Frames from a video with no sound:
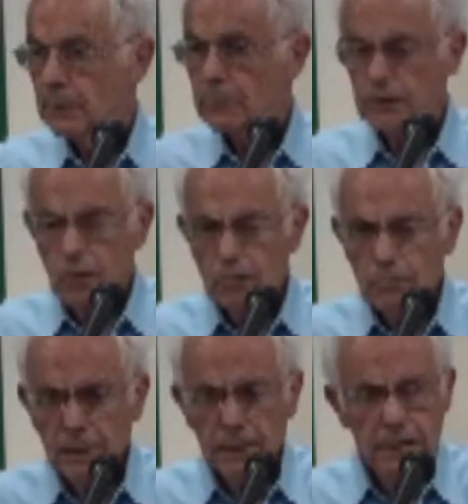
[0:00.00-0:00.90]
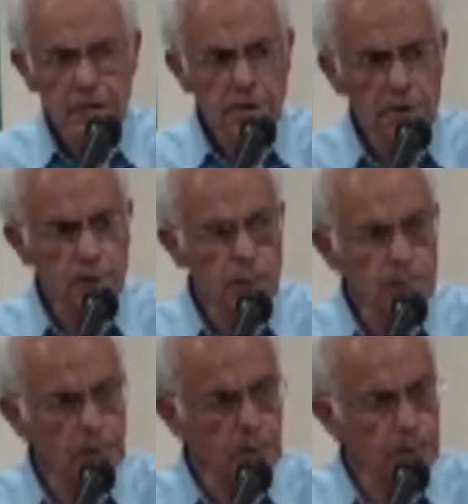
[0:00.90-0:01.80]
So many
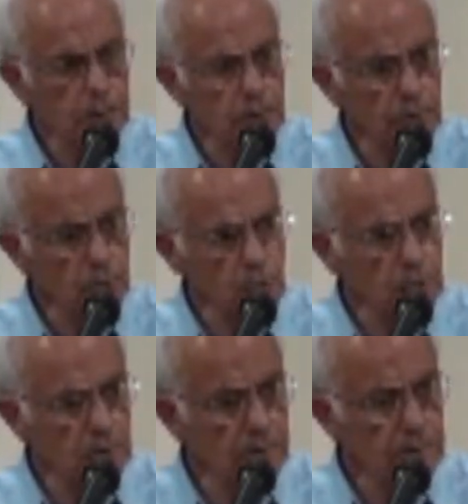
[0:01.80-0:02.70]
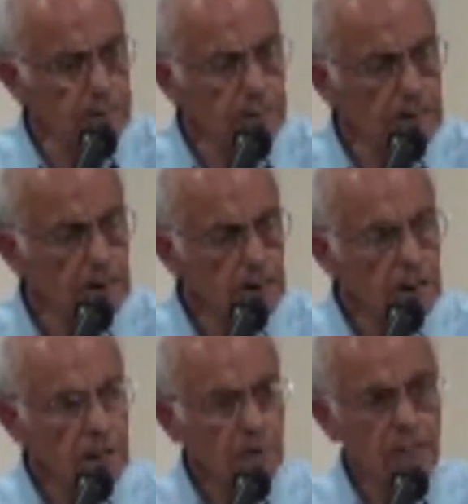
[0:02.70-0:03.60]
superfluous words.
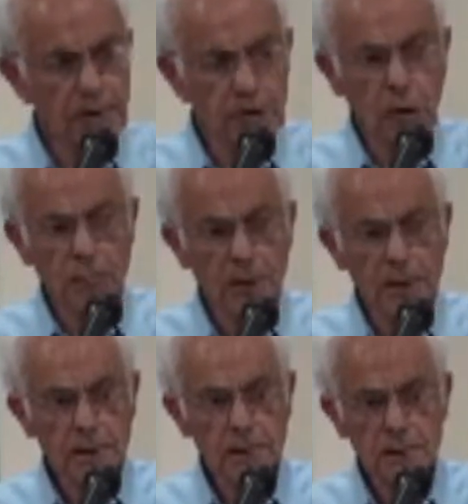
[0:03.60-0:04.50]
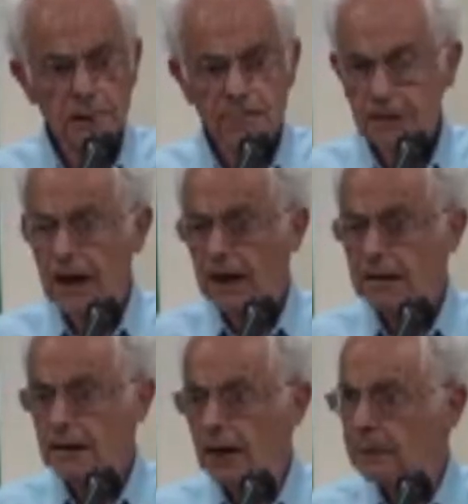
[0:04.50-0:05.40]
Vayomer
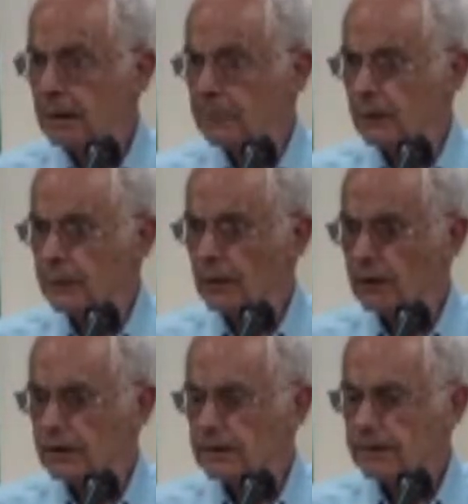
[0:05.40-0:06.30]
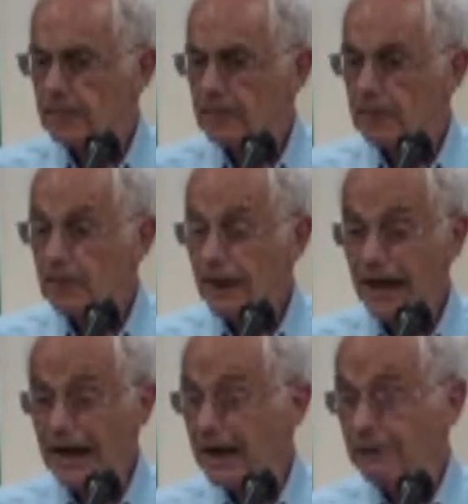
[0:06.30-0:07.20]
Yitzchak are necessary.
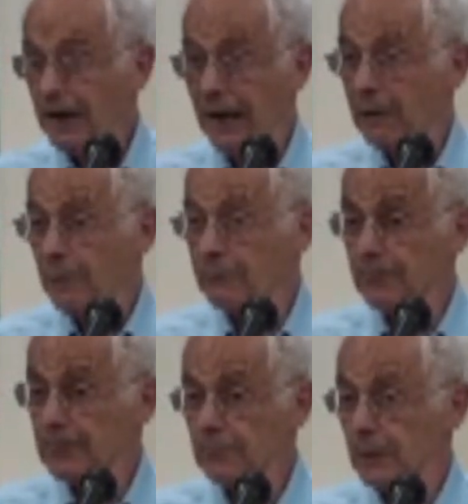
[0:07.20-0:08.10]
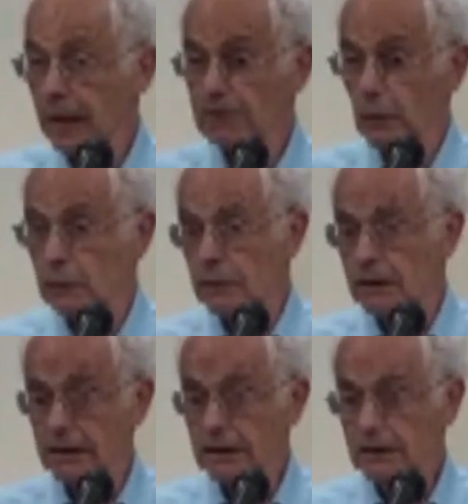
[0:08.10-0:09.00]
El Abraham Aviv I don't
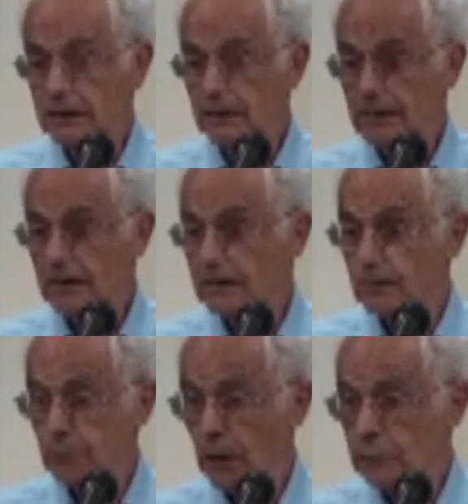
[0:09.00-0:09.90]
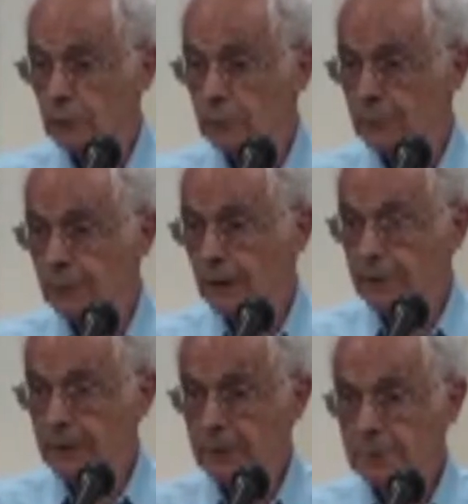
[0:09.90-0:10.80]
need. He spoke to his
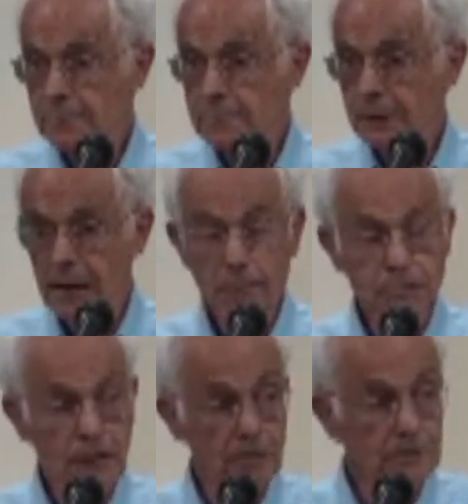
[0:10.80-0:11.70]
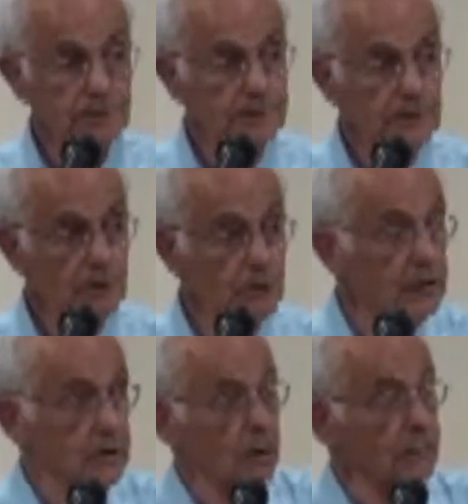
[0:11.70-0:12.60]
father, Abraham.
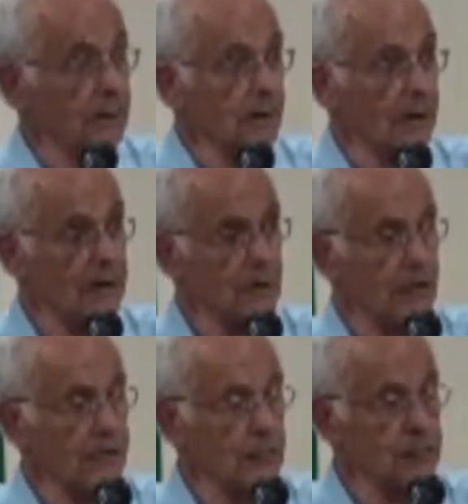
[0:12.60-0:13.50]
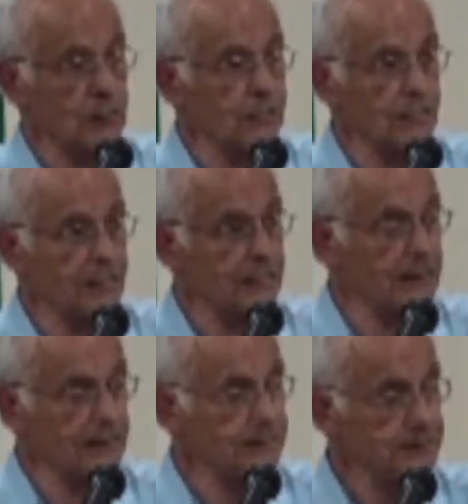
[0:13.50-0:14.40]
We know that there are no other persons
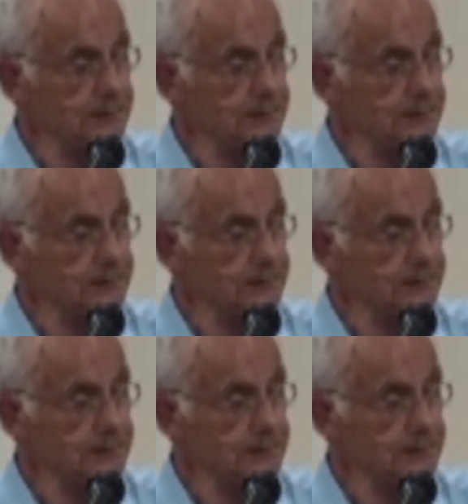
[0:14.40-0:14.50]
there.